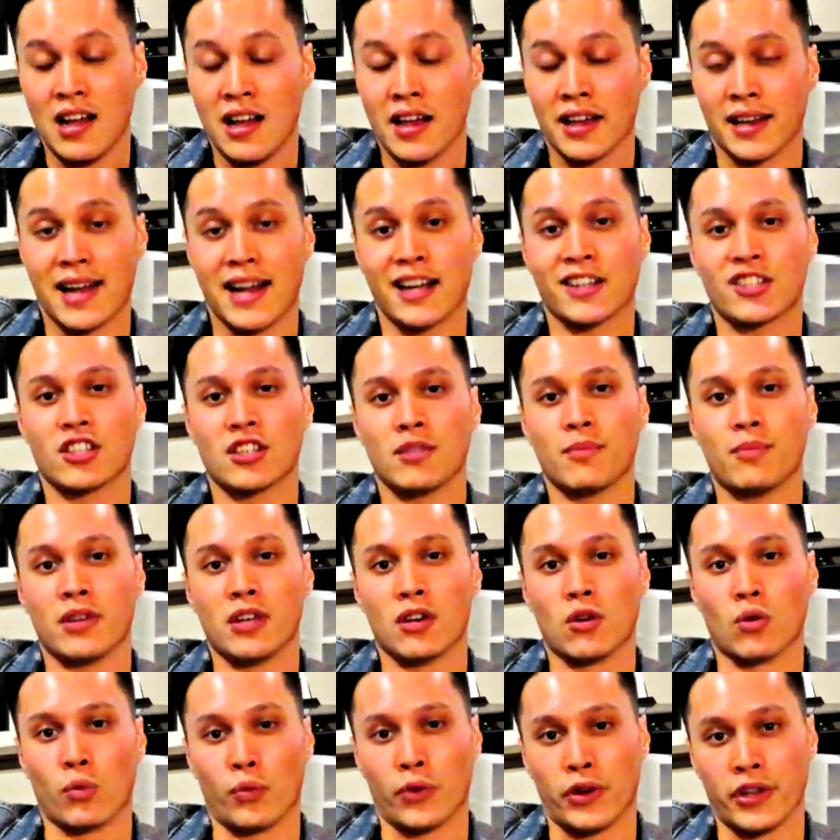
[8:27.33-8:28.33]
And actually be
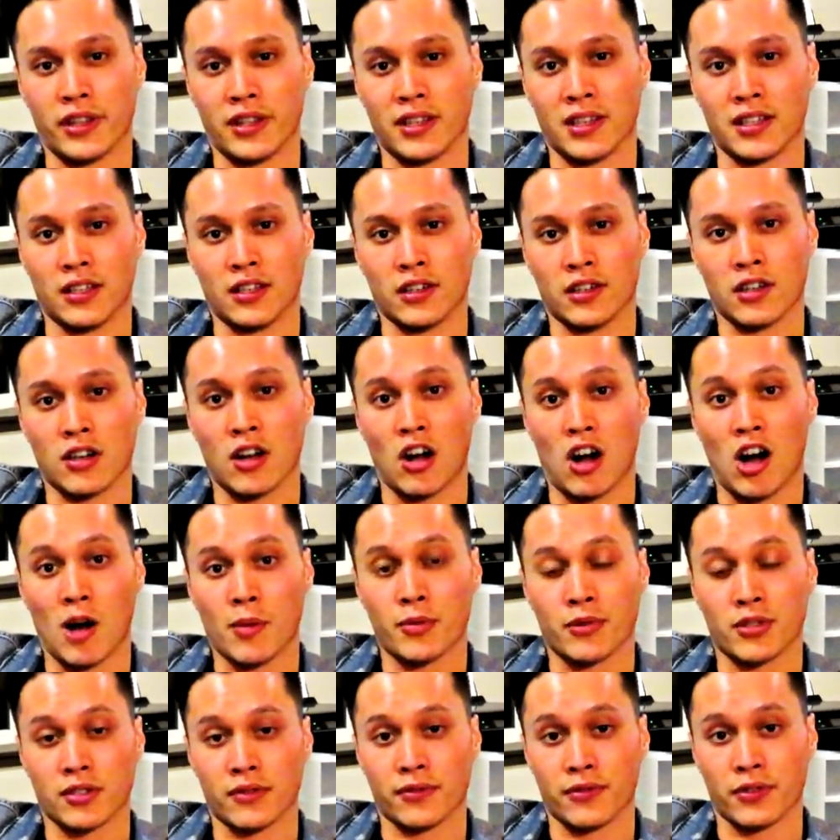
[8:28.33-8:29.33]
a really good
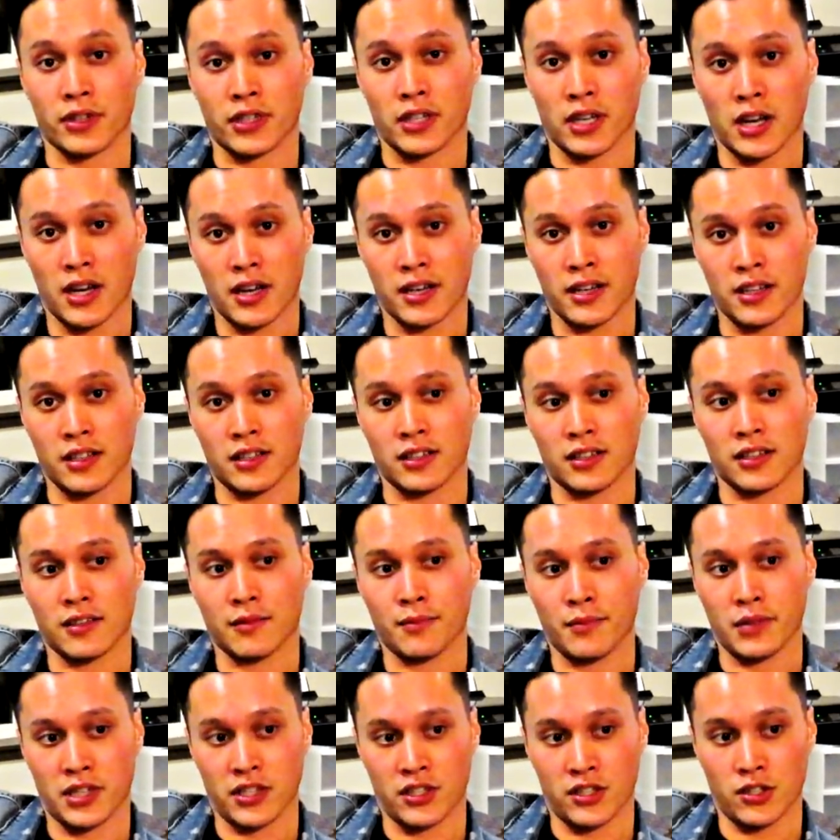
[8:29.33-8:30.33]
option for cutting
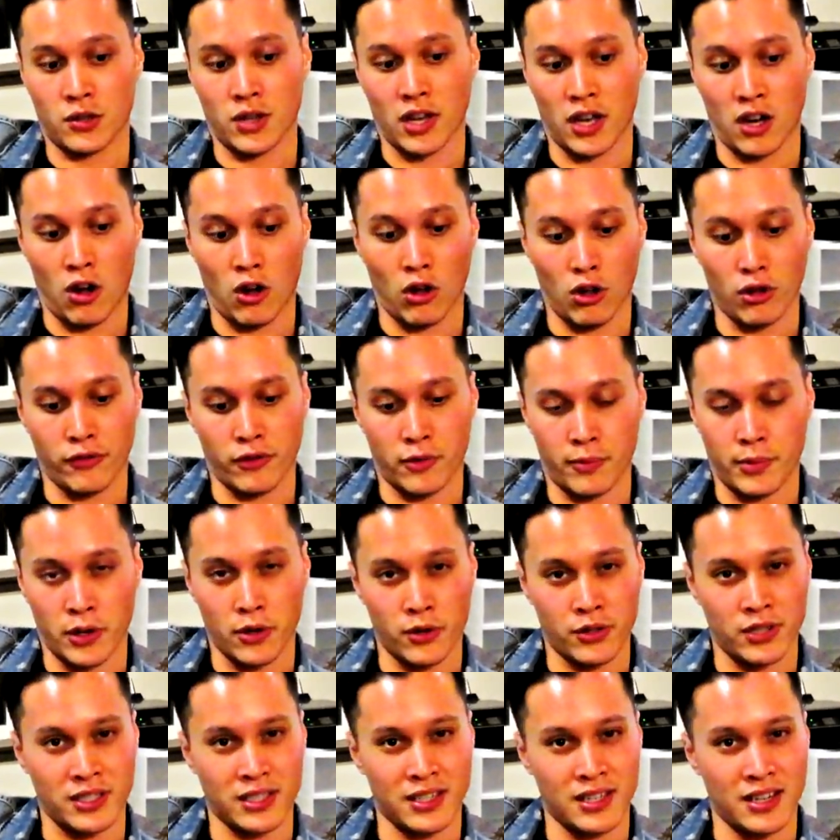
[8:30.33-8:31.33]
because you get all of your
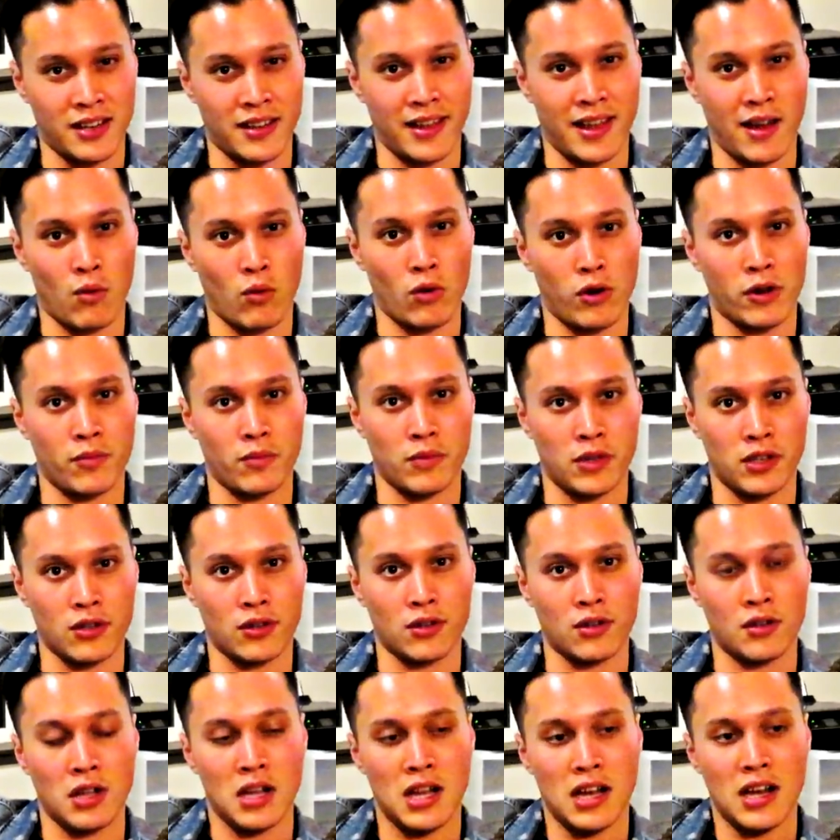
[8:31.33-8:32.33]
protein in that one
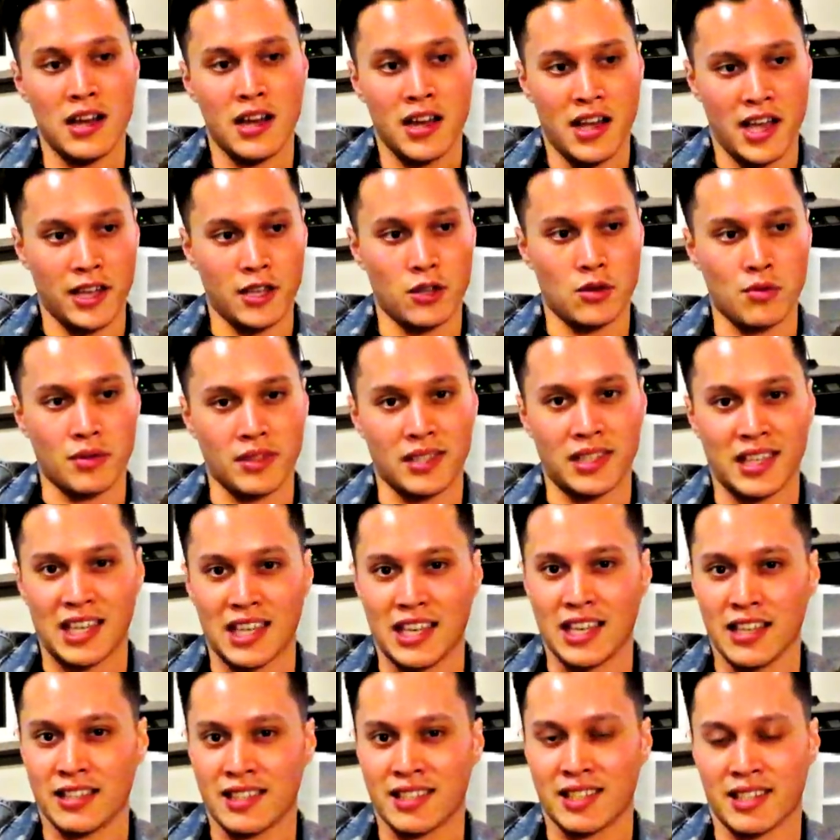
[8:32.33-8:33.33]
meal, and you
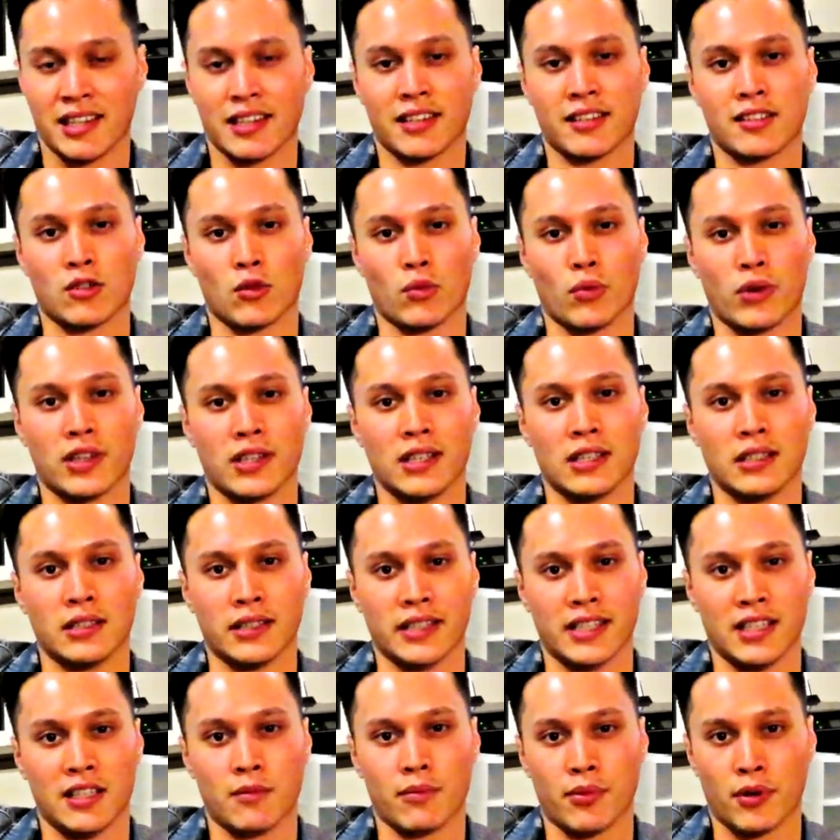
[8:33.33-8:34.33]
can stick to really
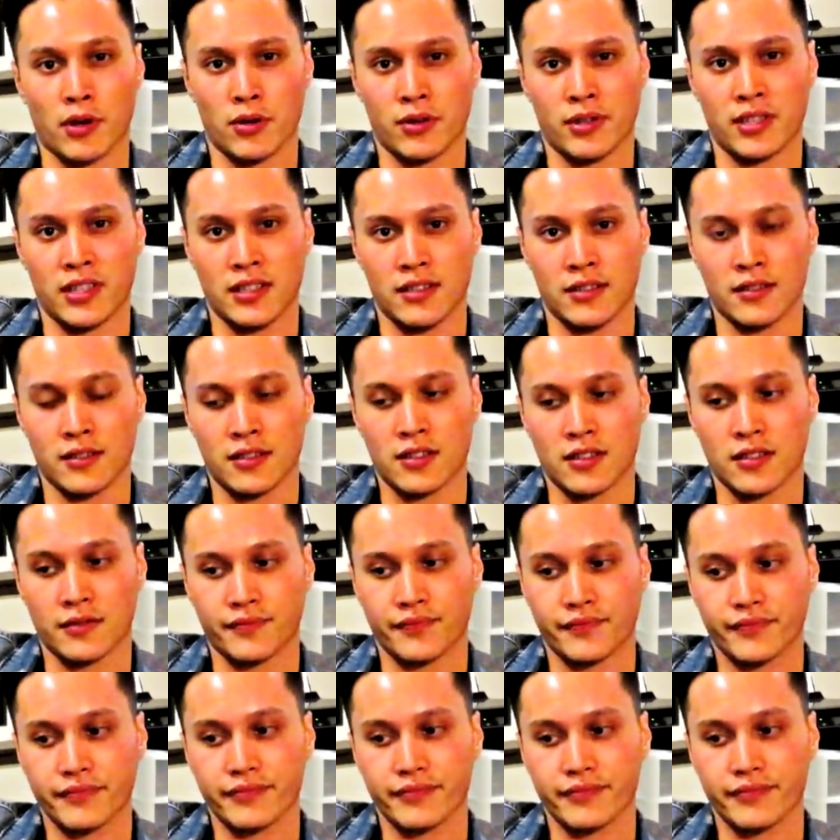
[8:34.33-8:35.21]
lean proteins